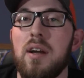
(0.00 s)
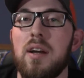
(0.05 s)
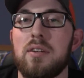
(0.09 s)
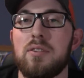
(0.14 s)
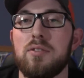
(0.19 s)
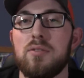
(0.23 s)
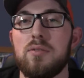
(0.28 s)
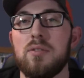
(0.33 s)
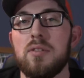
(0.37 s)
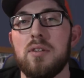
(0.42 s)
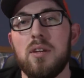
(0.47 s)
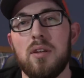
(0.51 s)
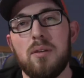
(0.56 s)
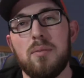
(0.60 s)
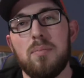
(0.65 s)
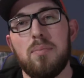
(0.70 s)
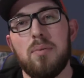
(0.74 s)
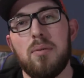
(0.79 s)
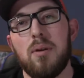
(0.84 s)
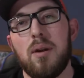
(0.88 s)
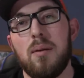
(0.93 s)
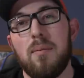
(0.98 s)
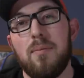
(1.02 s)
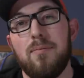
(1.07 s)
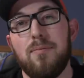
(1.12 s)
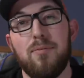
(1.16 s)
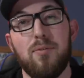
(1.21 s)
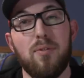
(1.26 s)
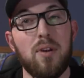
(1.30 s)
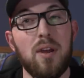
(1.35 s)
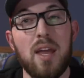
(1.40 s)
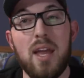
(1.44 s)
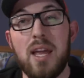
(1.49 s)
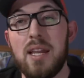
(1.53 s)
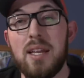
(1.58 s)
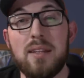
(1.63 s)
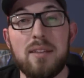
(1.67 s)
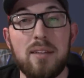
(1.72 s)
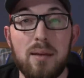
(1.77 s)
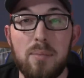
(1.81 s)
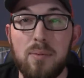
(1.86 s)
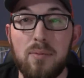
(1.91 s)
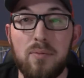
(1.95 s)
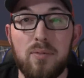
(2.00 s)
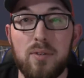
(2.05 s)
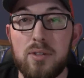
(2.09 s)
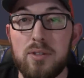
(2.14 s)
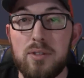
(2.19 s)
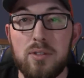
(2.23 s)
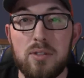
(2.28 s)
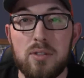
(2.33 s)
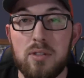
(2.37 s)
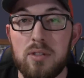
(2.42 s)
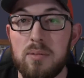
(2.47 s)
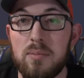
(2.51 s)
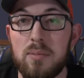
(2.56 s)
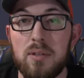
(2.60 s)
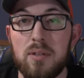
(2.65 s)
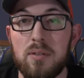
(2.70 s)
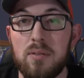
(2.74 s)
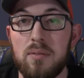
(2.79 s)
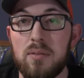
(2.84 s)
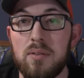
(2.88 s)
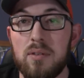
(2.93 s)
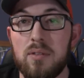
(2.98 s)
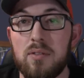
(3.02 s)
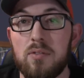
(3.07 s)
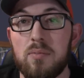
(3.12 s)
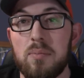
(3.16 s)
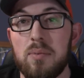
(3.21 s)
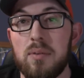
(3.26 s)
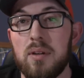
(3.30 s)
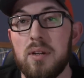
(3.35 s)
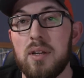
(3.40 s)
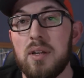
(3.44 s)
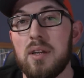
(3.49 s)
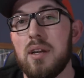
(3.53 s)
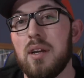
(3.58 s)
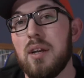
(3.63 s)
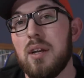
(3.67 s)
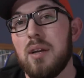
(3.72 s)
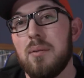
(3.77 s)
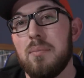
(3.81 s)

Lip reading: as you gear prep for any type of fishing you're going to be doing this spring,